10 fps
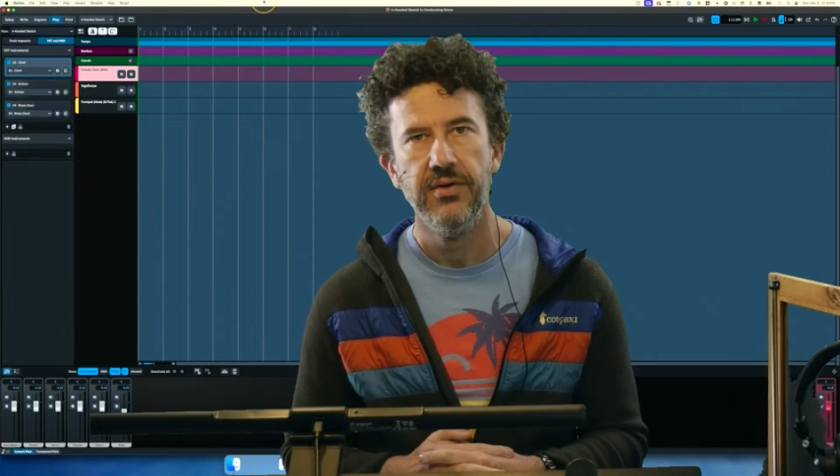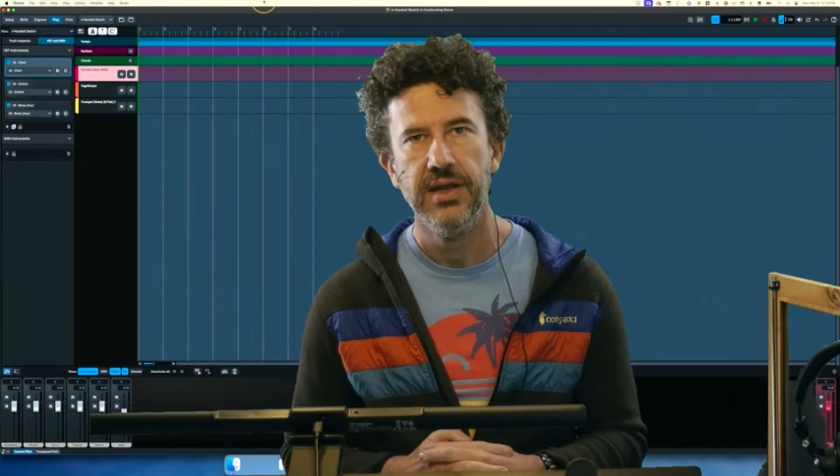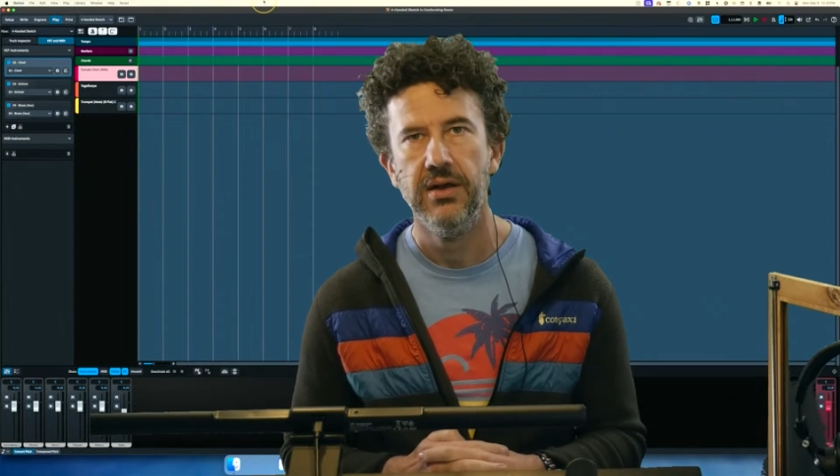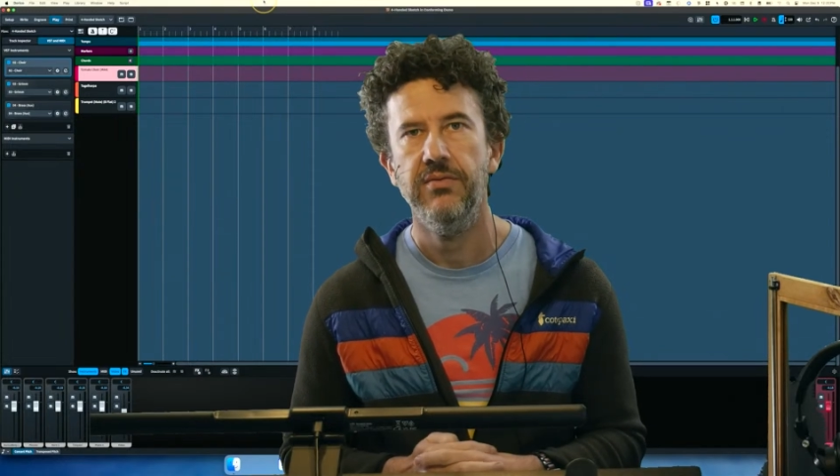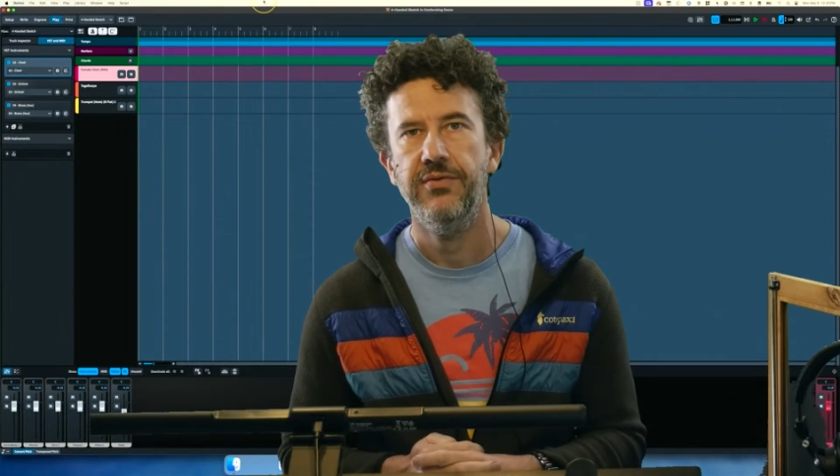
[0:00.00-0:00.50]

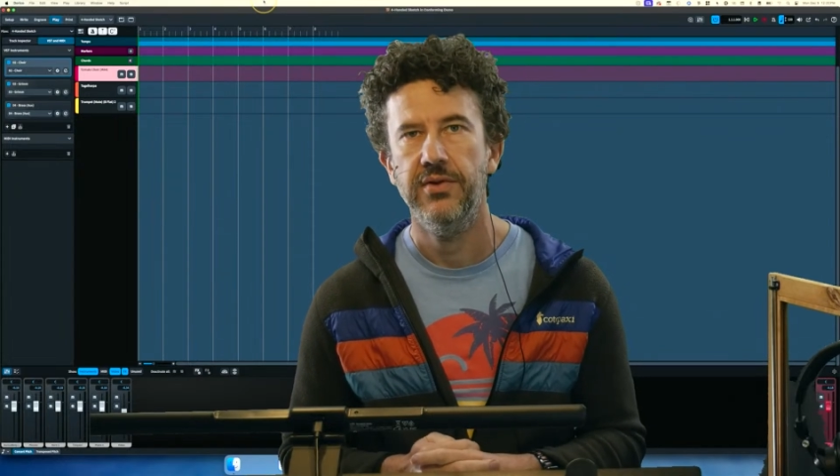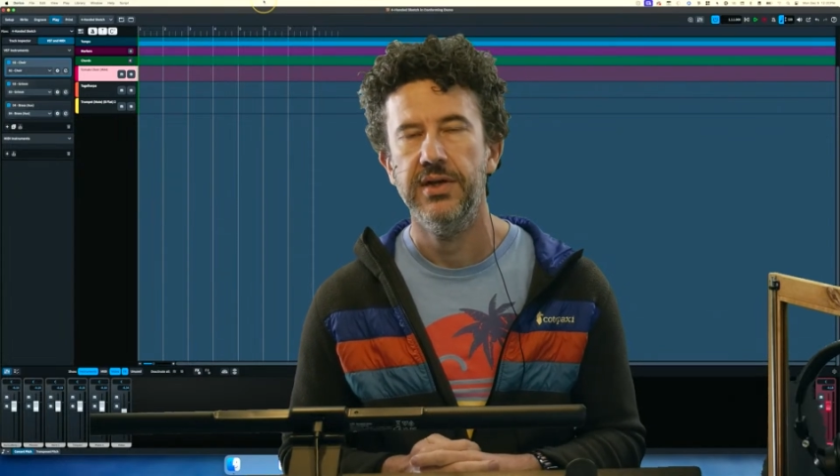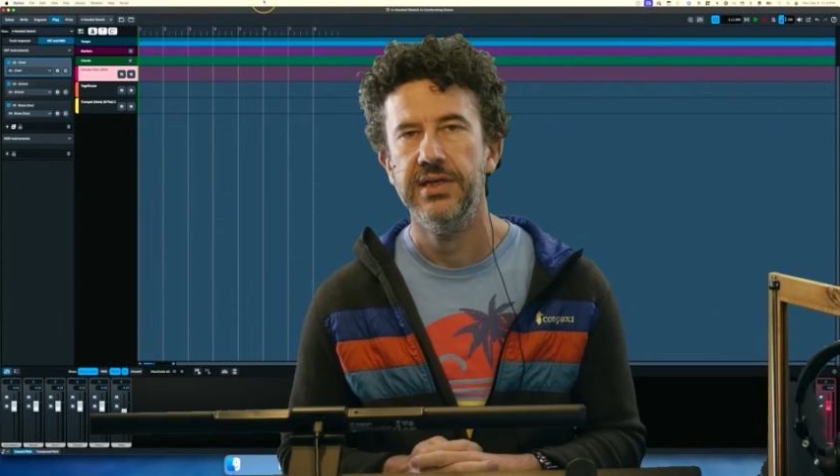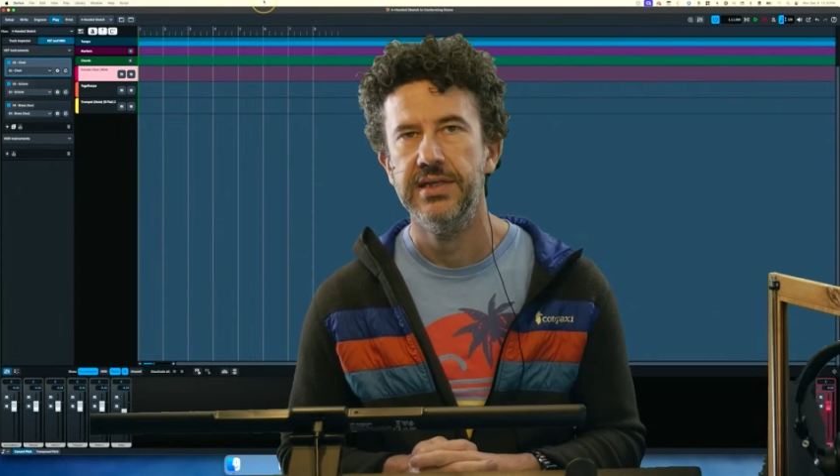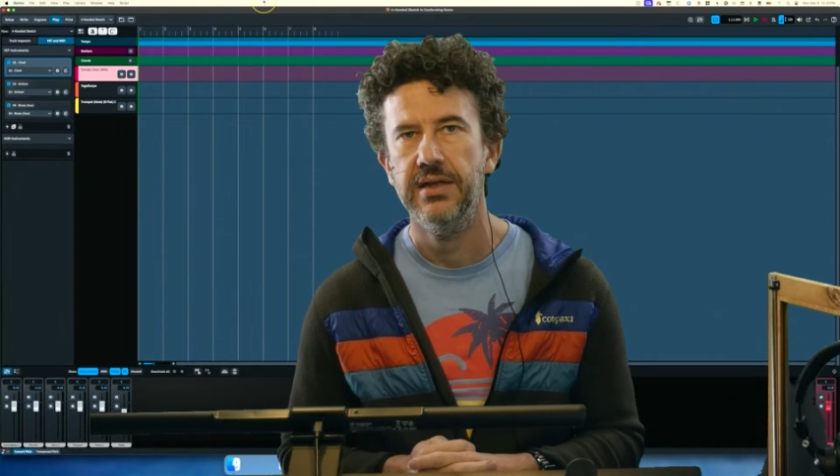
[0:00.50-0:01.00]
helpful and
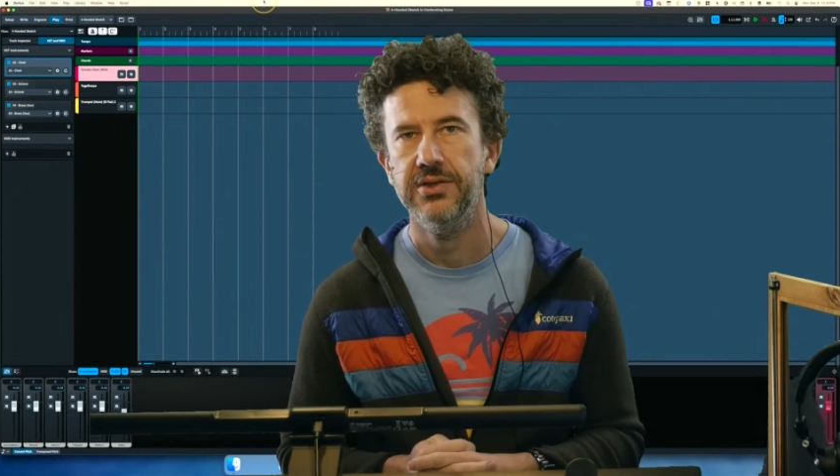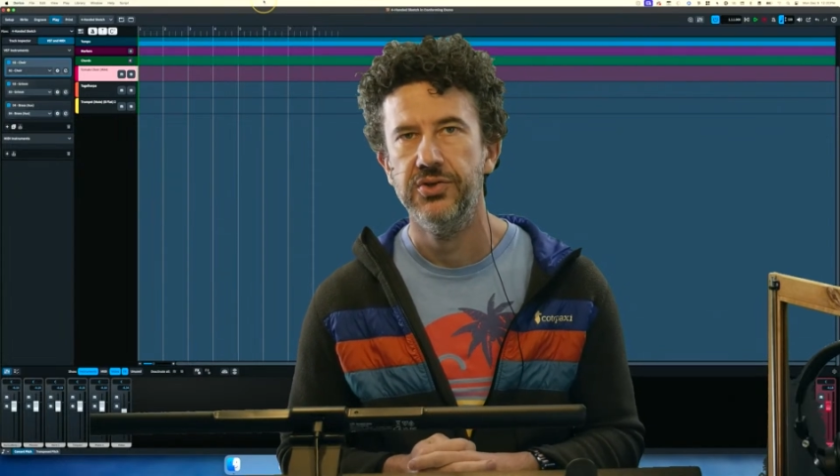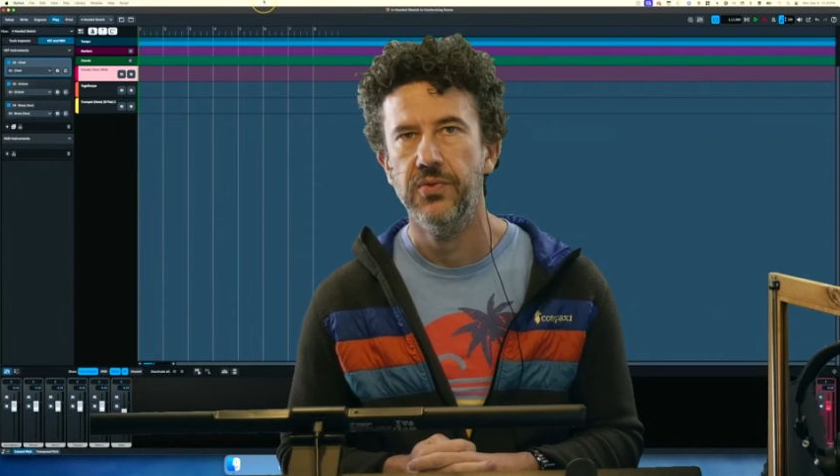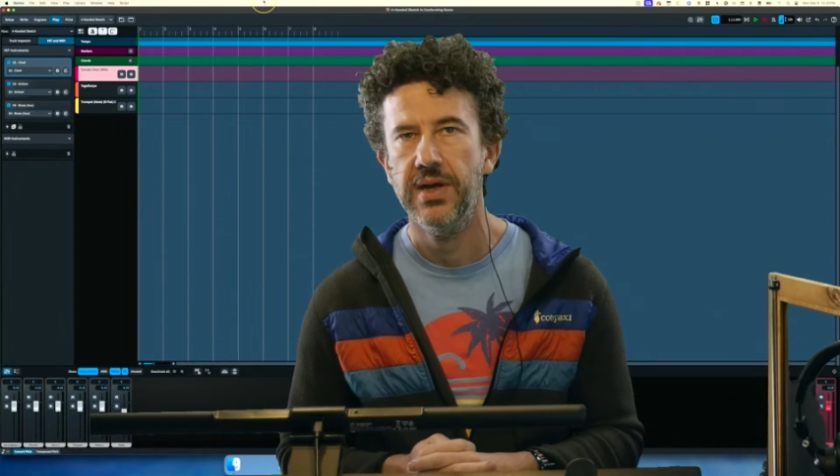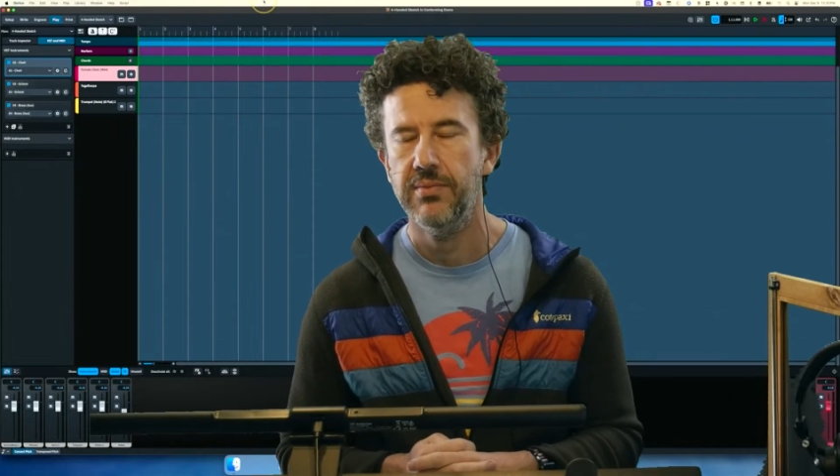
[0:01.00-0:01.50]
intelligent way.